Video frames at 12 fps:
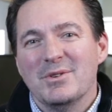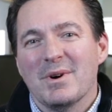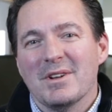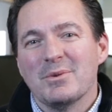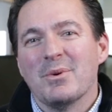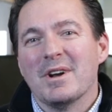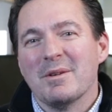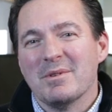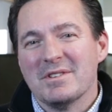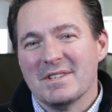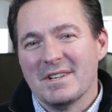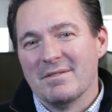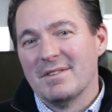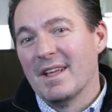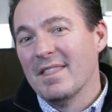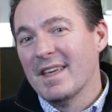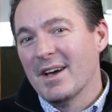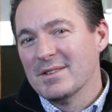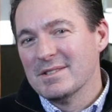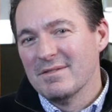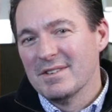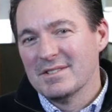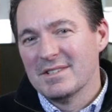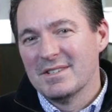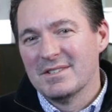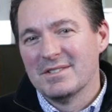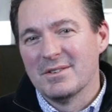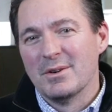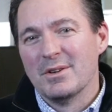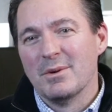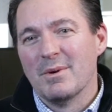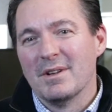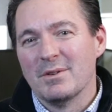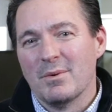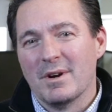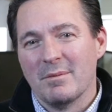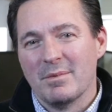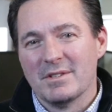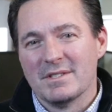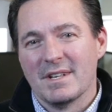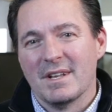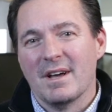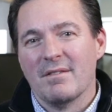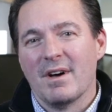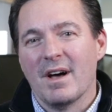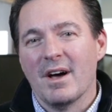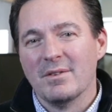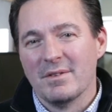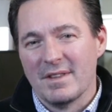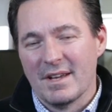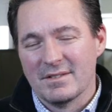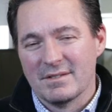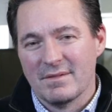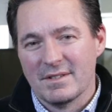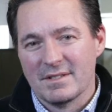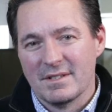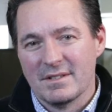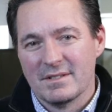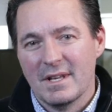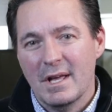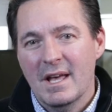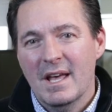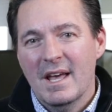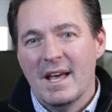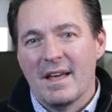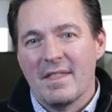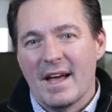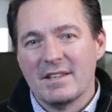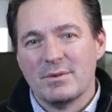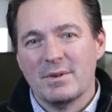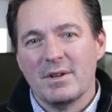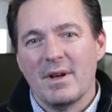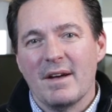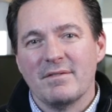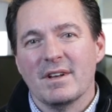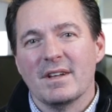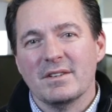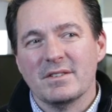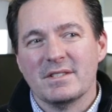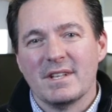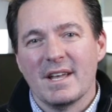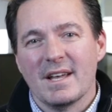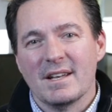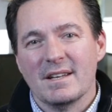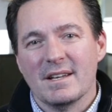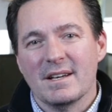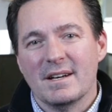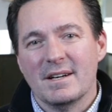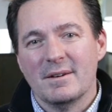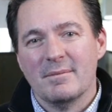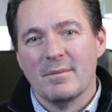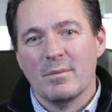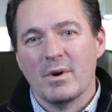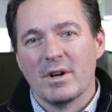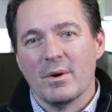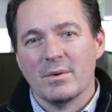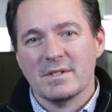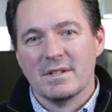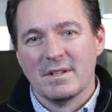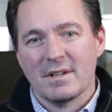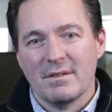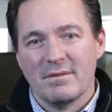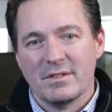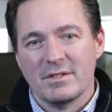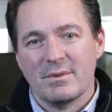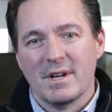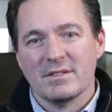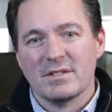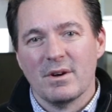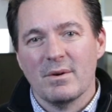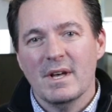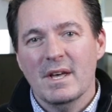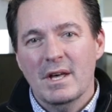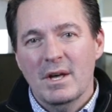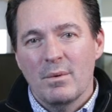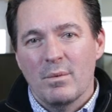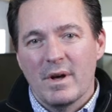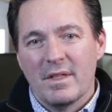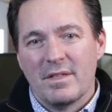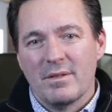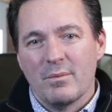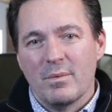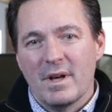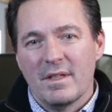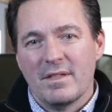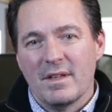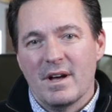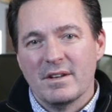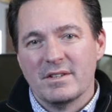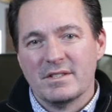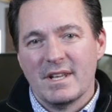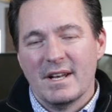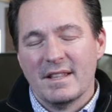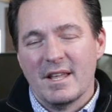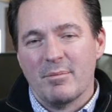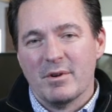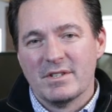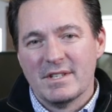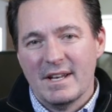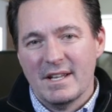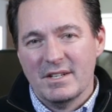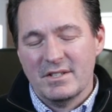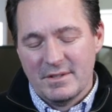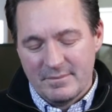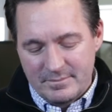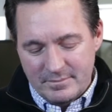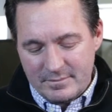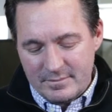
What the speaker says: do you want 20% of 10,000 visitors, or do you want 20% of 100,000 visitors? And that's where you have to understand what goes into the conversion rate. So with understanding that percentage,